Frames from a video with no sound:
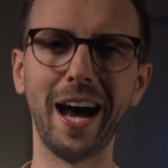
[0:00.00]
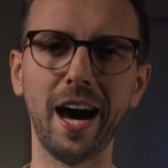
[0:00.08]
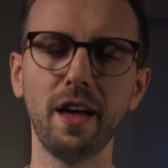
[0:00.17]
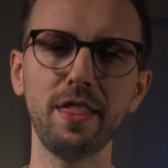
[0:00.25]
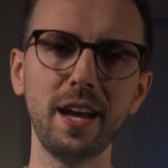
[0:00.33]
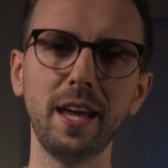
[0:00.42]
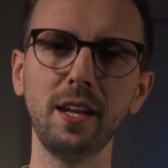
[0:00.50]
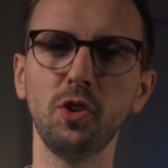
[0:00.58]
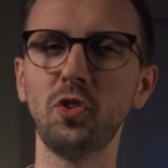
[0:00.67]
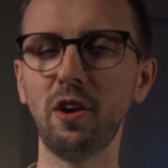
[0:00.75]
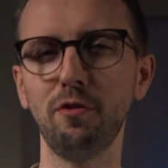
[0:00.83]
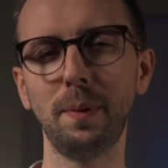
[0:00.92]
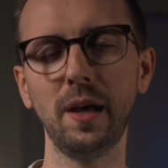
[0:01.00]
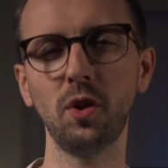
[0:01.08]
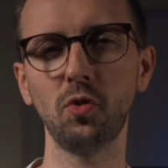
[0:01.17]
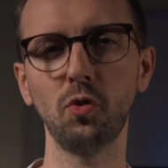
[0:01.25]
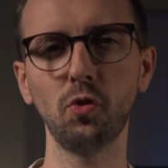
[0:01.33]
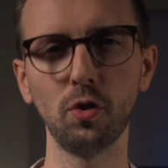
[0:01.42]
are there any safe
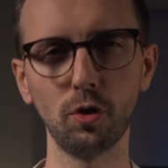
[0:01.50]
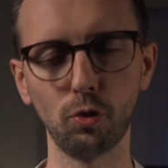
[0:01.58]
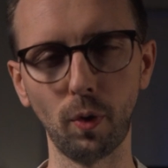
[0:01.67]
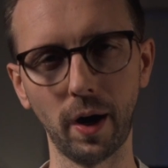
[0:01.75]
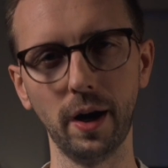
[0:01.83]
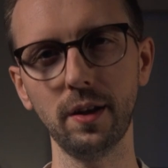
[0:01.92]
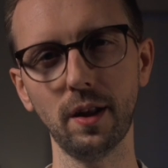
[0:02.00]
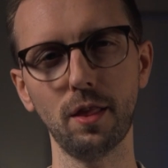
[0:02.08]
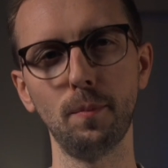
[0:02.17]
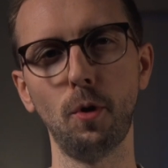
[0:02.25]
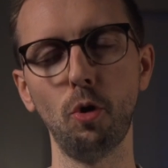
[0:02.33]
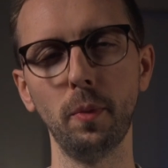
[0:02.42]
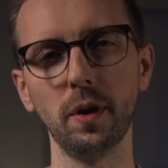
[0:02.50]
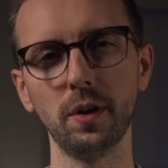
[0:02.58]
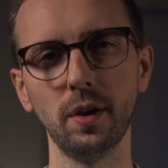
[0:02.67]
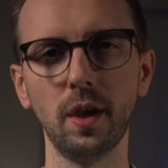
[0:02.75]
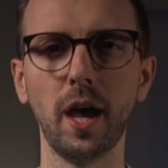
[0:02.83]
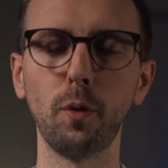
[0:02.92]
places to hide at the moment?
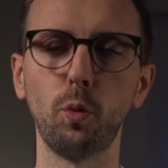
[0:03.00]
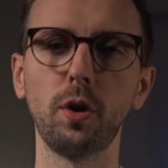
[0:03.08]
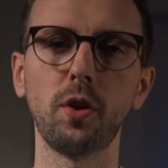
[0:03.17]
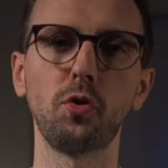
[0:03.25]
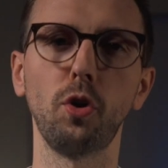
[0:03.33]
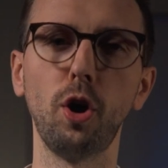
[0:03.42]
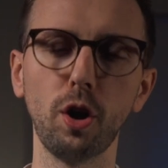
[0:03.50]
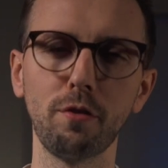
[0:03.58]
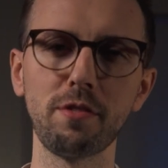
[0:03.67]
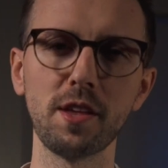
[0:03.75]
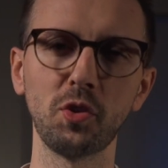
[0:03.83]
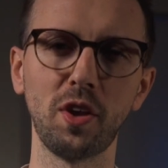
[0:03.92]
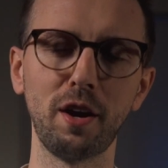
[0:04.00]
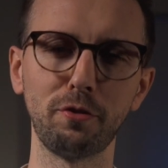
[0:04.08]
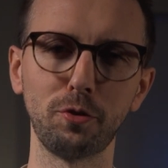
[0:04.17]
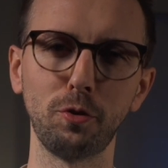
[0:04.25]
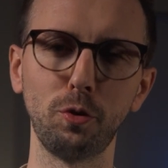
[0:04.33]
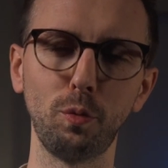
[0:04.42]
And what does all of this have
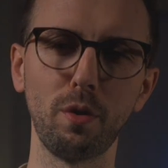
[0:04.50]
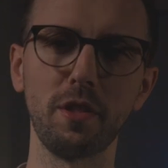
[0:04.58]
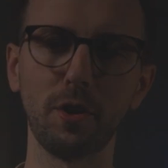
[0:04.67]
to do with